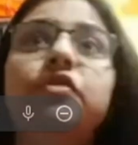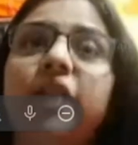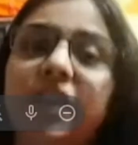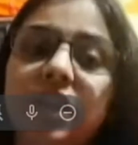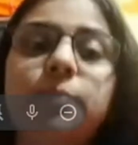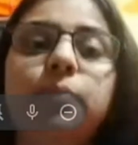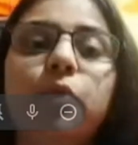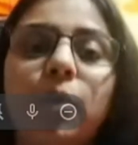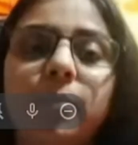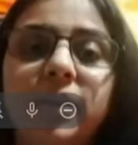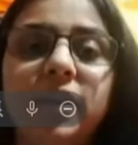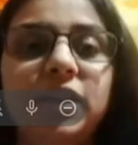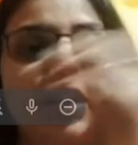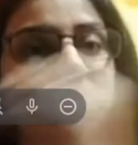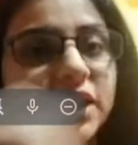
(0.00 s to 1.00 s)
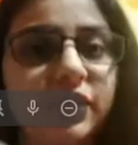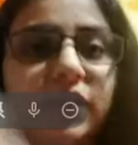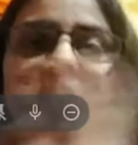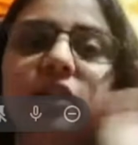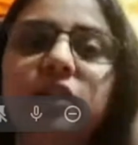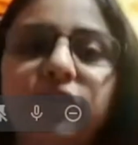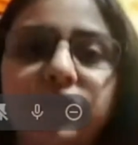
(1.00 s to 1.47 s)
very prominent
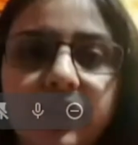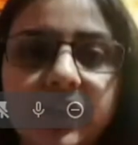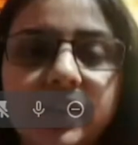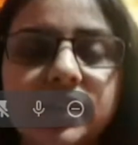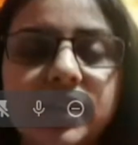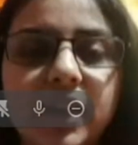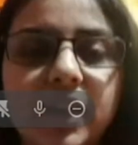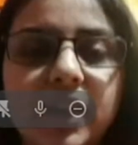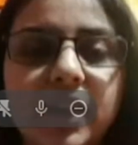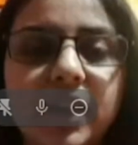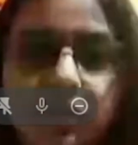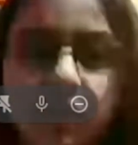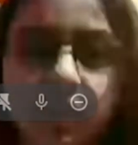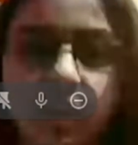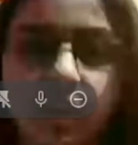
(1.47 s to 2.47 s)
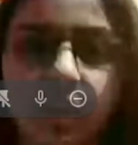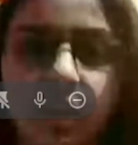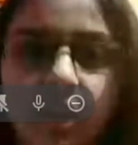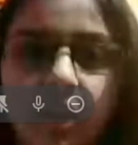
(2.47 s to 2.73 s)
even in the fields like surgery,